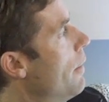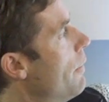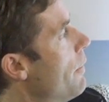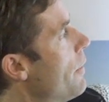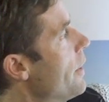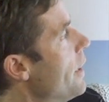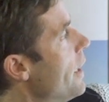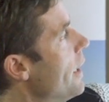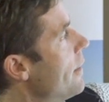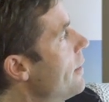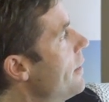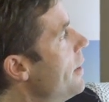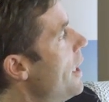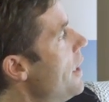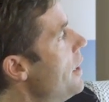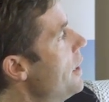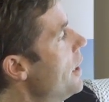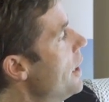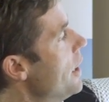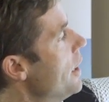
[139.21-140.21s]
for the next
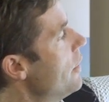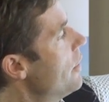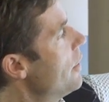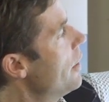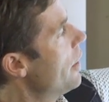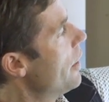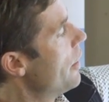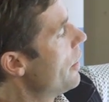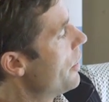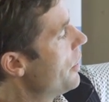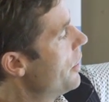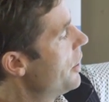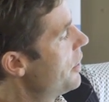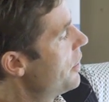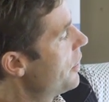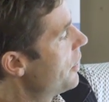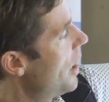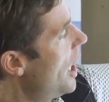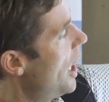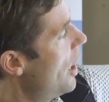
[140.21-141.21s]
10 years, this
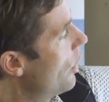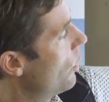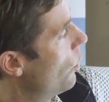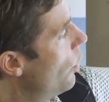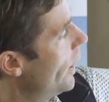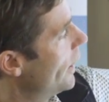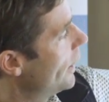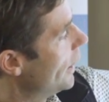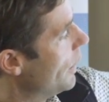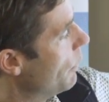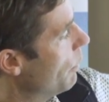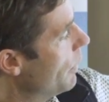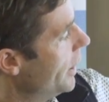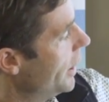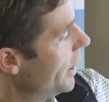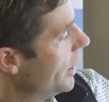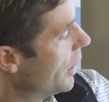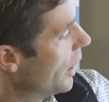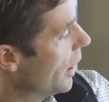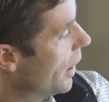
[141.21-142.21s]
is how quickly we
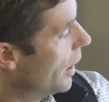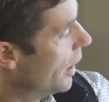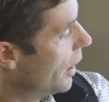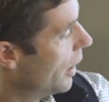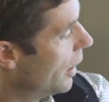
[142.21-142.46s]
need to